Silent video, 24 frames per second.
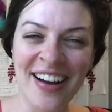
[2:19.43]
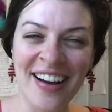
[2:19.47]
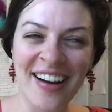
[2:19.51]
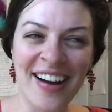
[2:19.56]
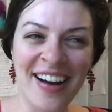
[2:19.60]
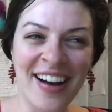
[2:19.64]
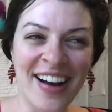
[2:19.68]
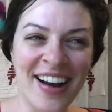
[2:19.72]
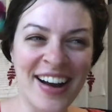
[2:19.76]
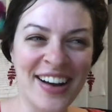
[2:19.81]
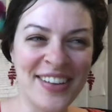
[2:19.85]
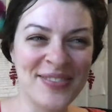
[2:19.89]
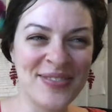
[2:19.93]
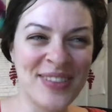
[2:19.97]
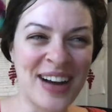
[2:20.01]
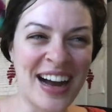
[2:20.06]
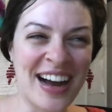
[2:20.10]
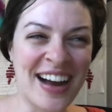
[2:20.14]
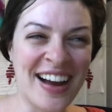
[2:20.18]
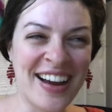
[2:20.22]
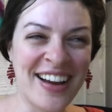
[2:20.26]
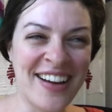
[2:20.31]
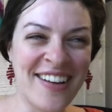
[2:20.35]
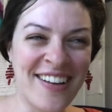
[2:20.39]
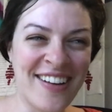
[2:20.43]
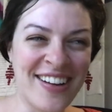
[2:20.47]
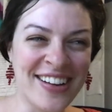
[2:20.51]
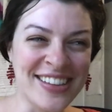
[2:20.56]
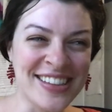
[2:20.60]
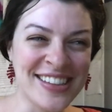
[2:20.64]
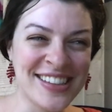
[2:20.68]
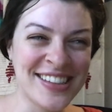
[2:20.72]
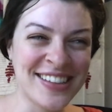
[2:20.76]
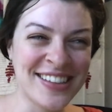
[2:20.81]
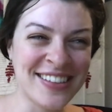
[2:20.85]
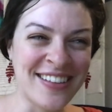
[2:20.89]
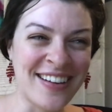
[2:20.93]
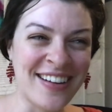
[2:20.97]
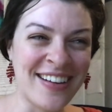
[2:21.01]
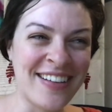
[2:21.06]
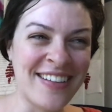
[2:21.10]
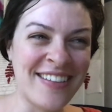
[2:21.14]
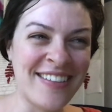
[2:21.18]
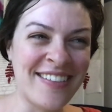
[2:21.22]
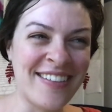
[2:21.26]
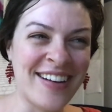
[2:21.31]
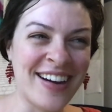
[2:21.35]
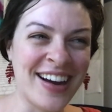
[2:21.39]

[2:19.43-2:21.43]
I also,